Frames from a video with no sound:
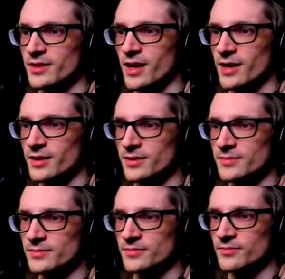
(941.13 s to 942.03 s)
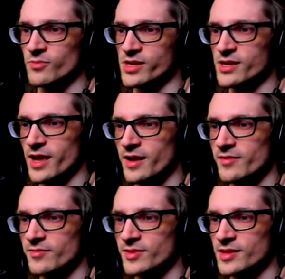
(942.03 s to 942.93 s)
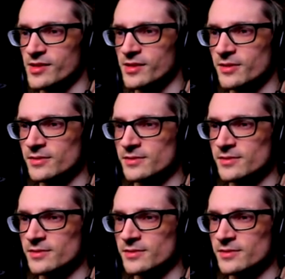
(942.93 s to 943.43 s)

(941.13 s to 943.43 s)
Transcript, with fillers: um, we have the...